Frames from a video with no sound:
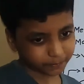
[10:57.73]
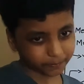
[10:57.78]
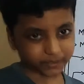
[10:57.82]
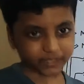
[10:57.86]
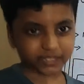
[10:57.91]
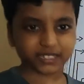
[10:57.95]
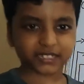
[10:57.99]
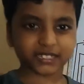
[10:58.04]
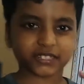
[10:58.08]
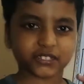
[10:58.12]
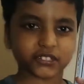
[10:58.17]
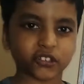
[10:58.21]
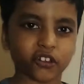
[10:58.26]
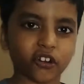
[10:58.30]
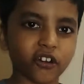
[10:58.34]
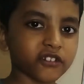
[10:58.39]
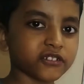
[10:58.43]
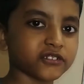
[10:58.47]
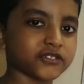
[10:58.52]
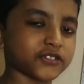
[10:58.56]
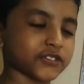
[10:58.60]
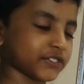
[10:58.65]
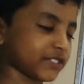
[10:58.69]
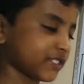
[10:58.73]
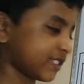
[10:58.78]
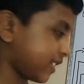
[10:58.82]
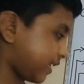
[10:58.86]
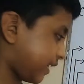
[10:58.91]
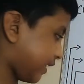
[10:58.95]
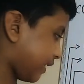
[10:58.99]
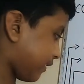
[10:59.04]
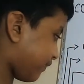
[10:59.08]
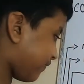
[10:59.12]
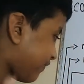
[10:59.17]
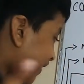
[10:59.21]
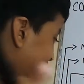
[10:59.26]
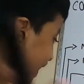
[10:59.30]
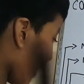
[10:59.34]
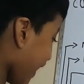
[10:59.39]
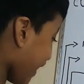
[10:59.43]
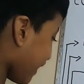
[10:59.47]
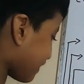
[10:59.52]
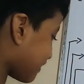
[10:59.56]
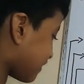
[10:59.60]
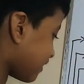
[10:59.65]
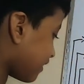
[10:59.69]
but it's hard to see. In
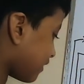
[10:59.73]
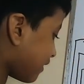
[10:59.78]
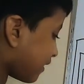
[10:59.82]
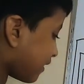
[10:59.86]
fact,